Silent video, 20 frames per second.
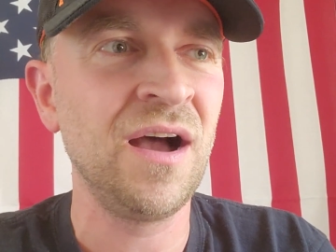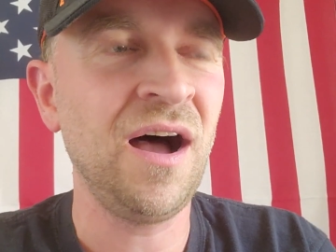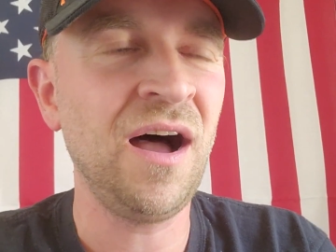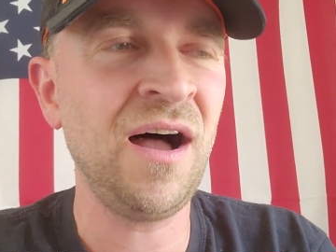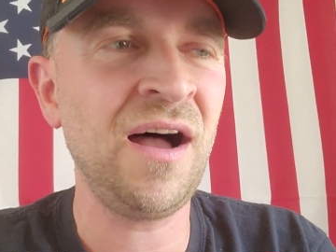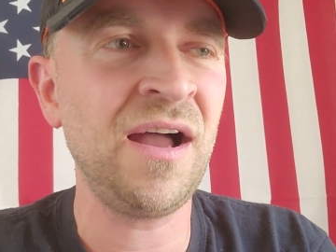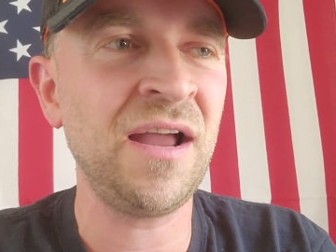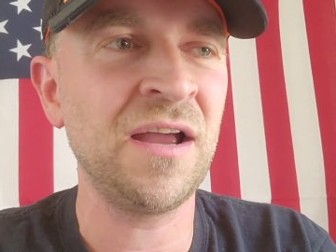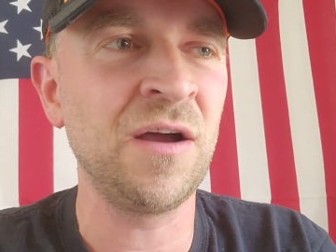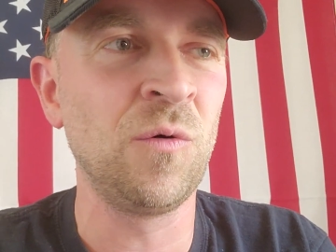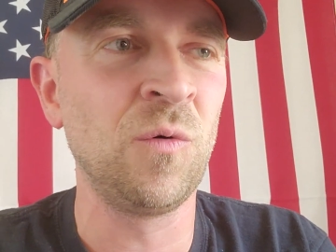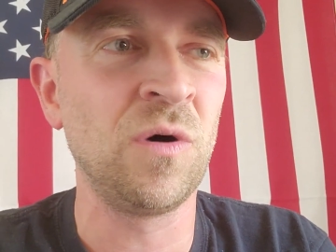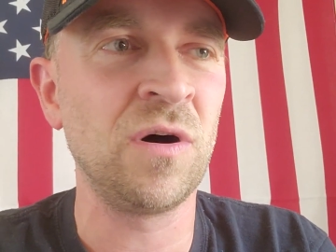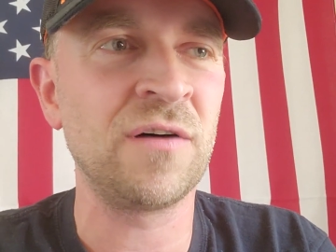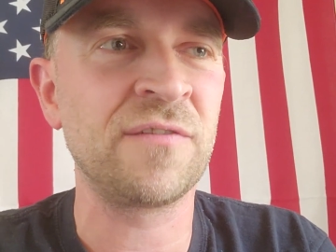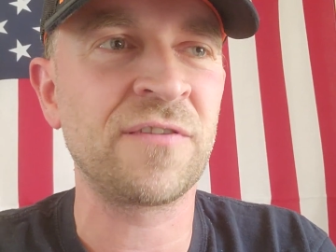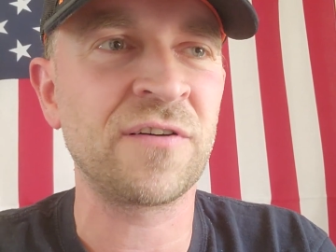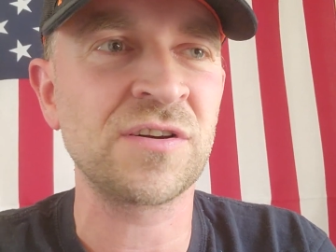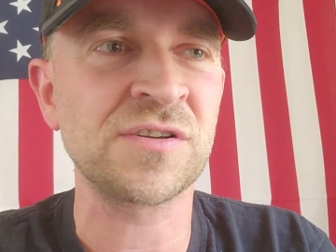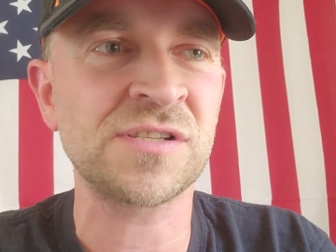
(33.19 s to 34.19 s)

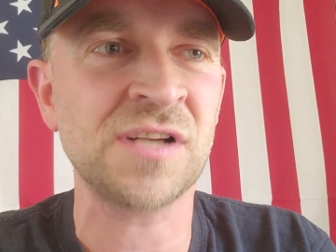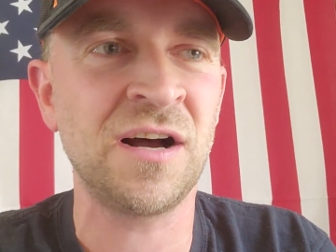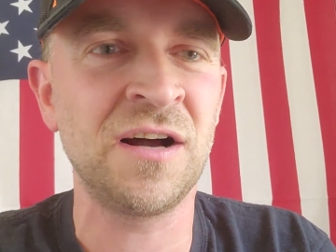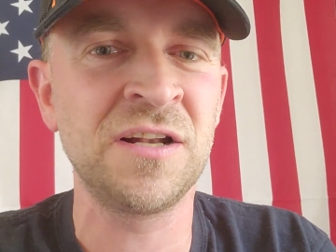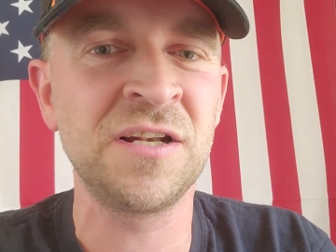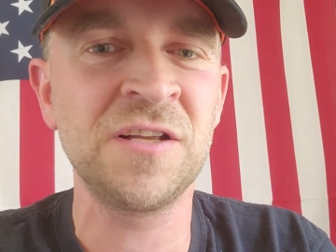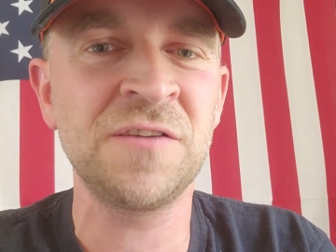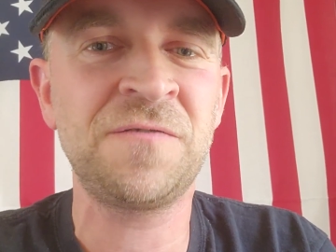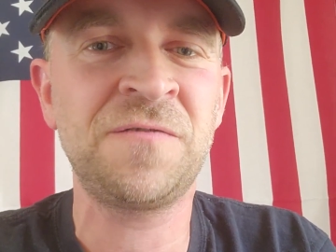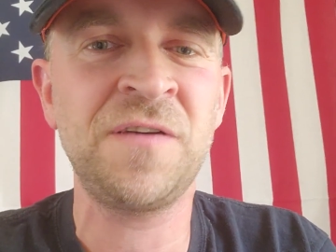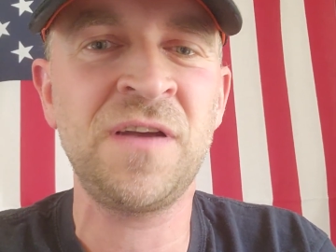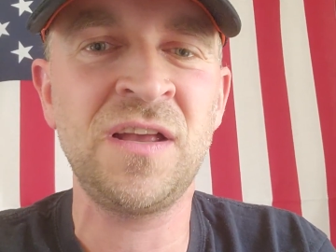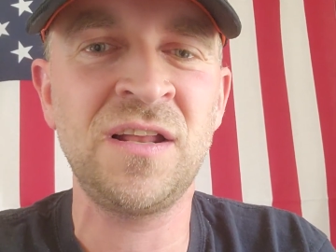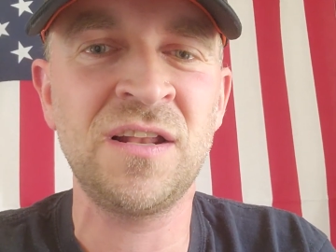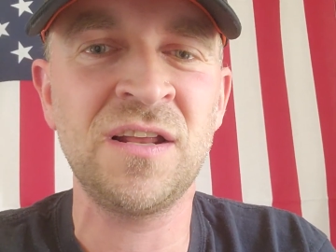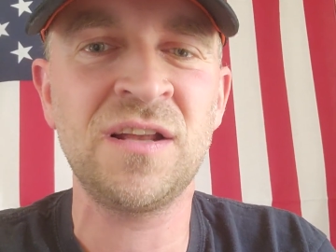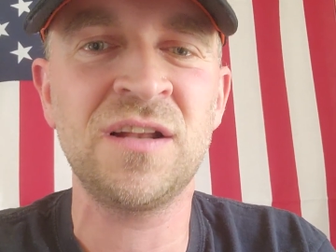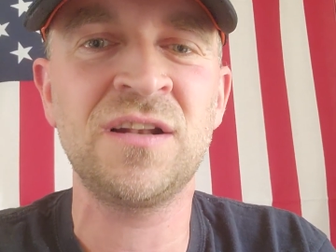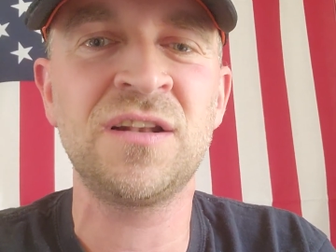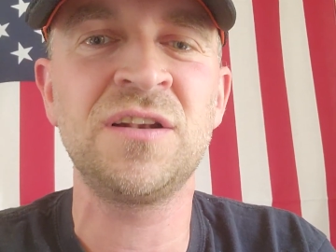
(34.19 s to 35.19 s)
Iowa versus
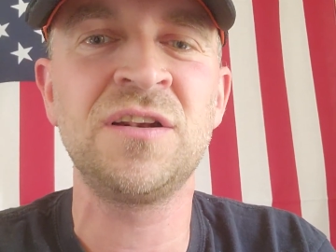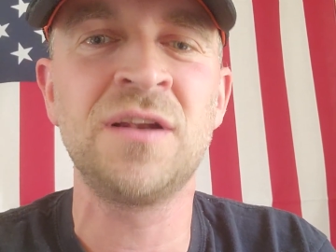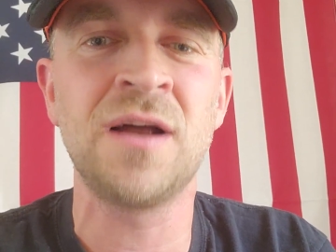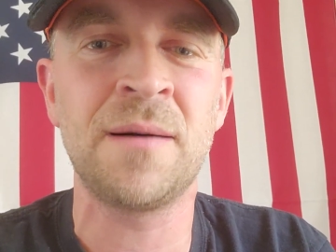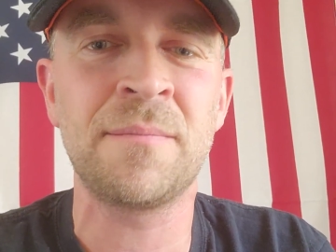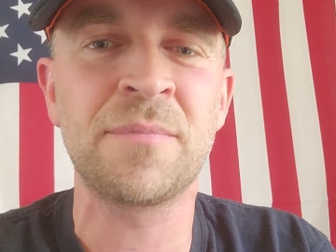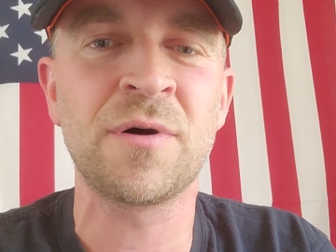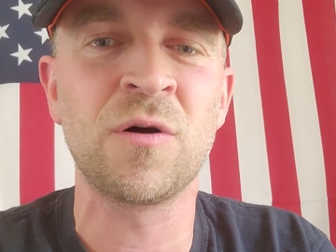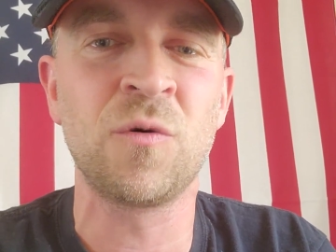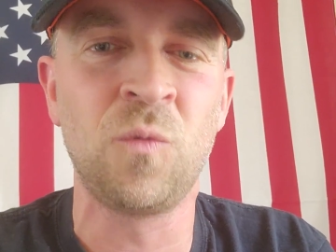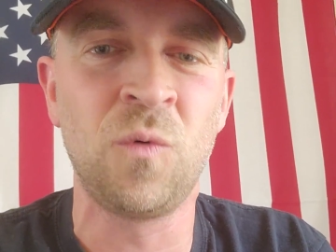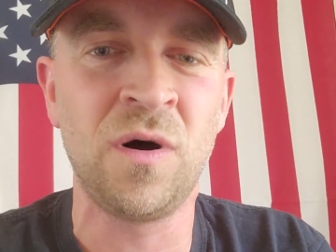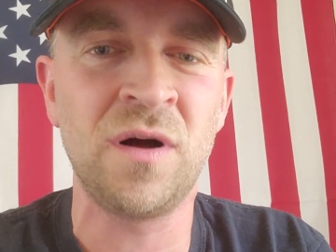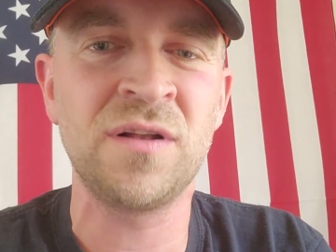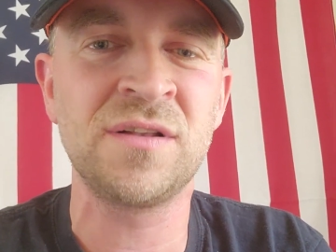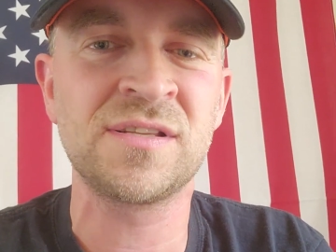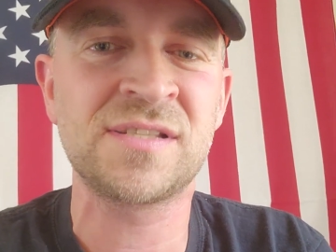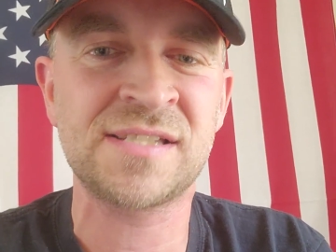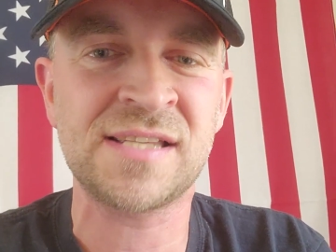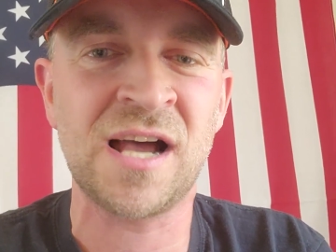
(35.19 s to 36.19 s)
undefeated number
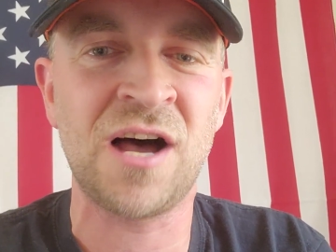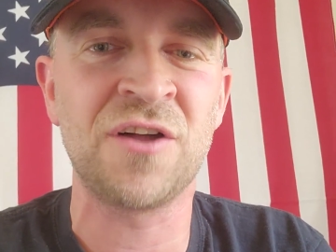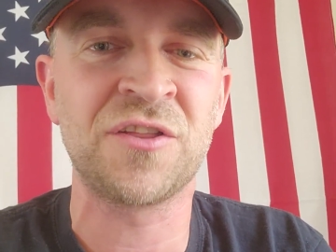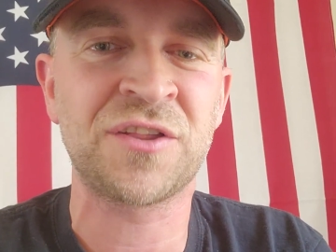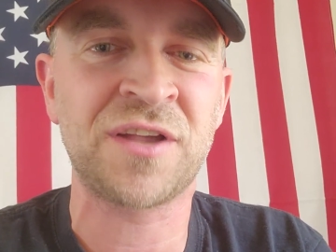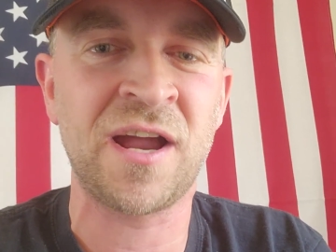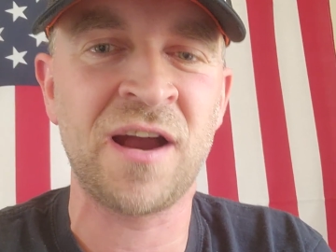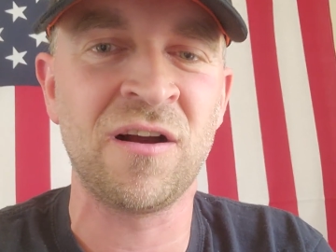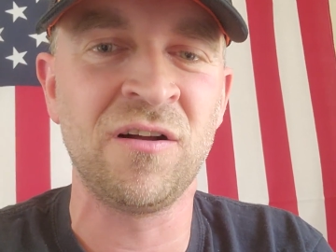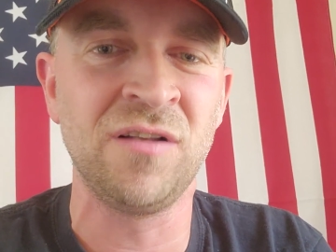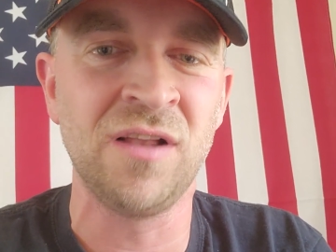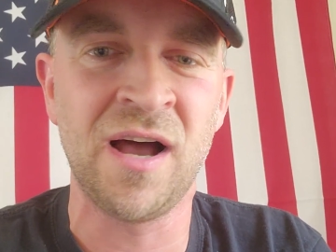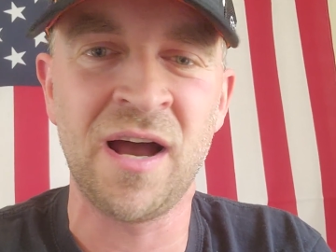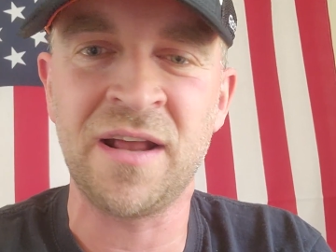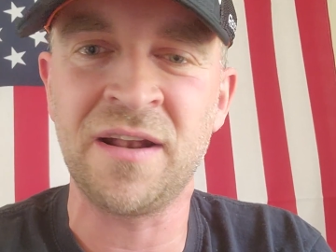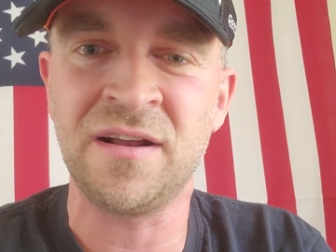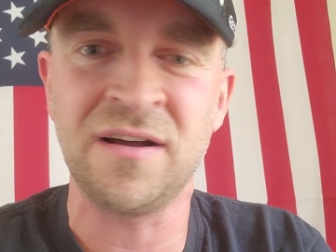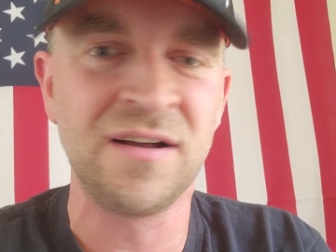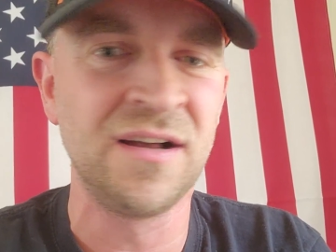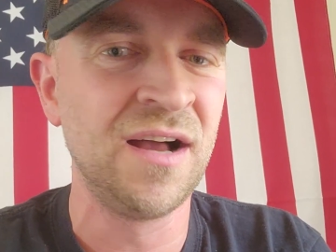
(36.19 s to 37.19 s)
one South
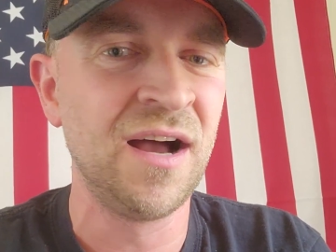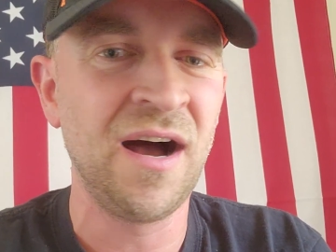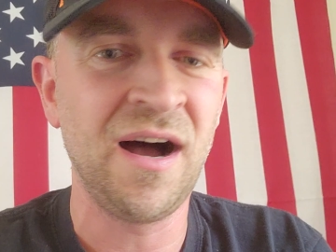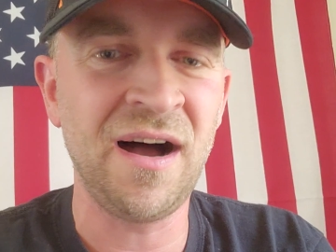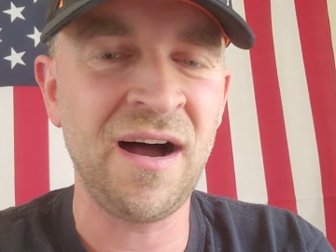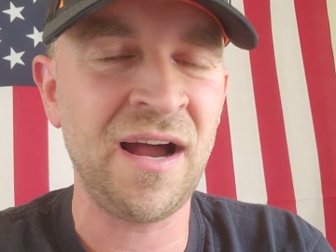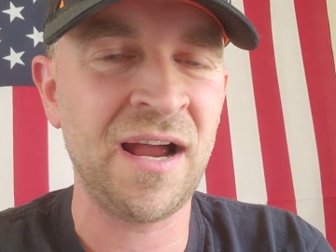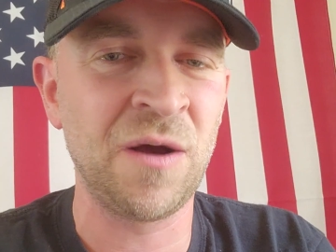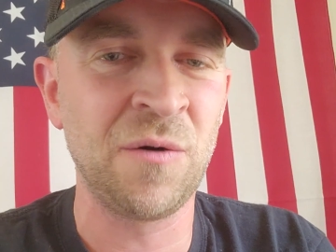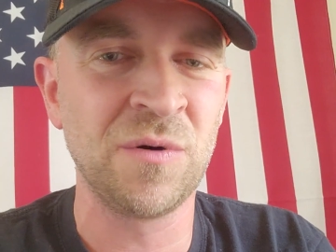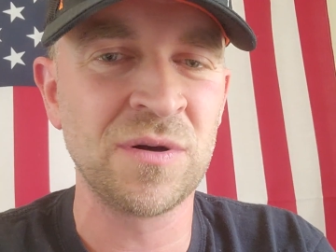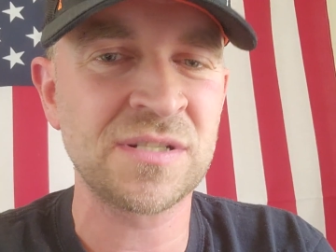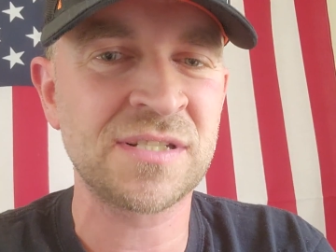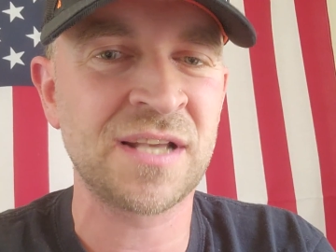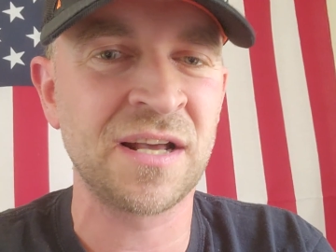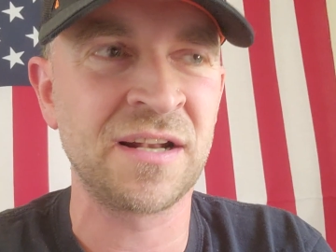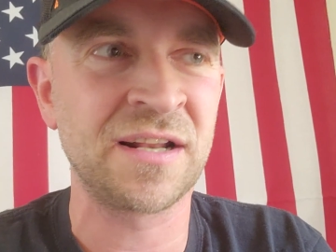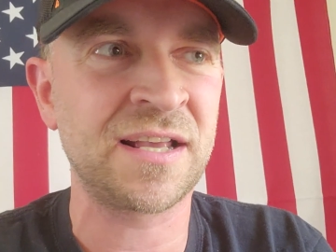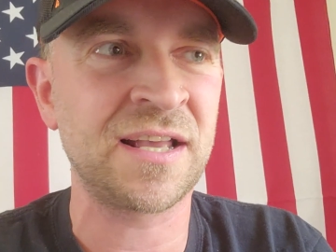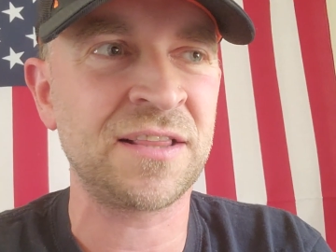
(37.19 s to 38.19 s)
Carolina. Iowa's
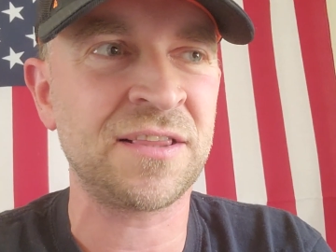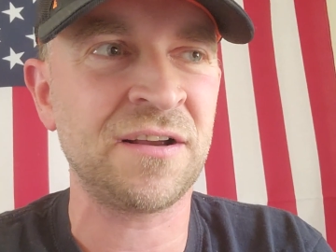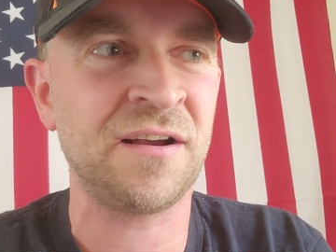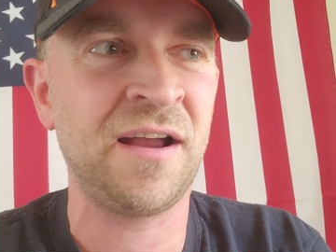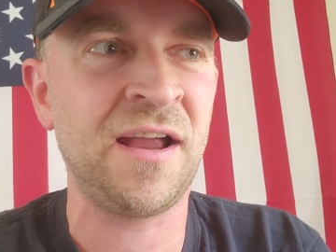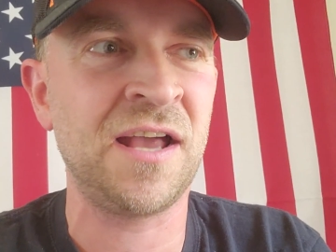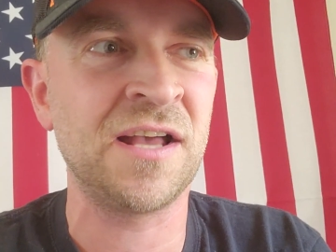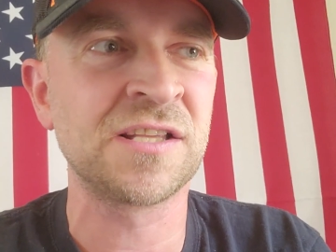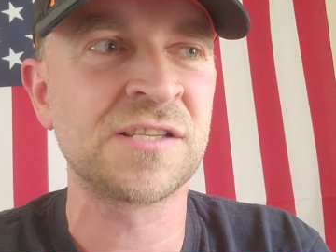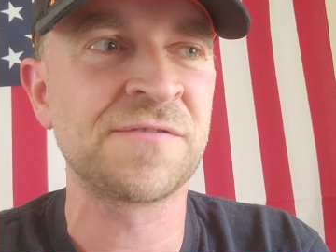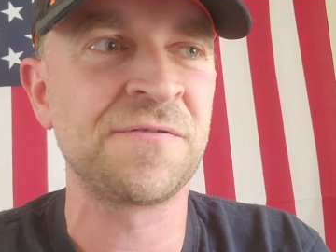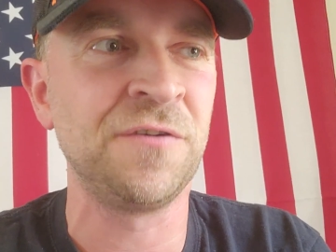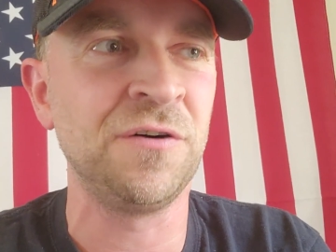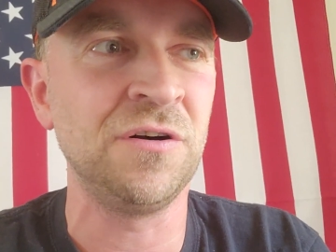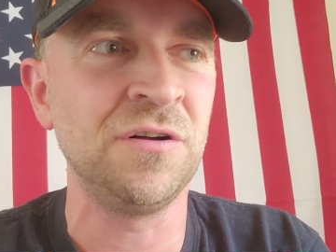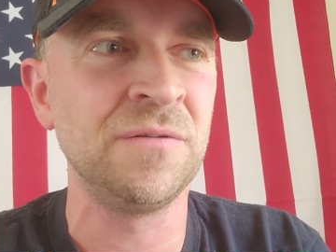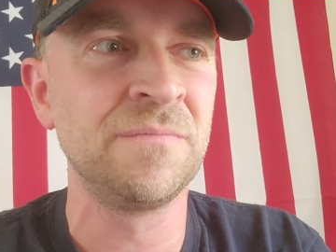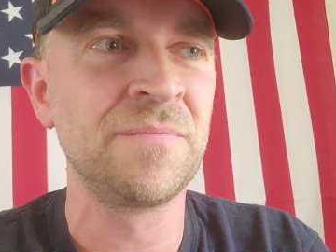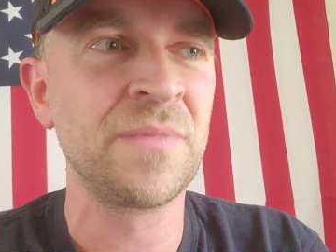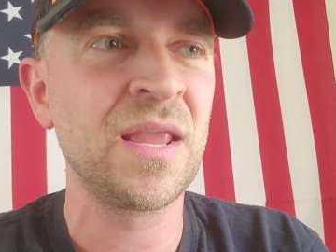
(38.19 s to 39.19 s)
going to get their hands
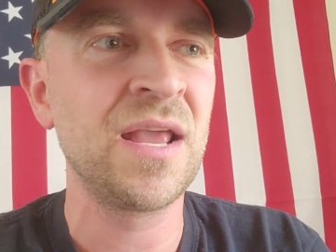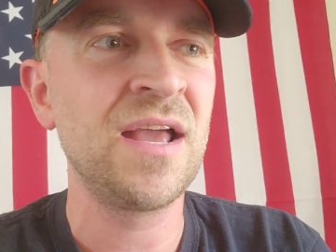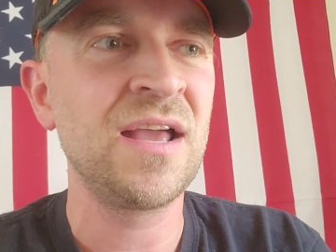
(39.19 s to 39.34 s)
full.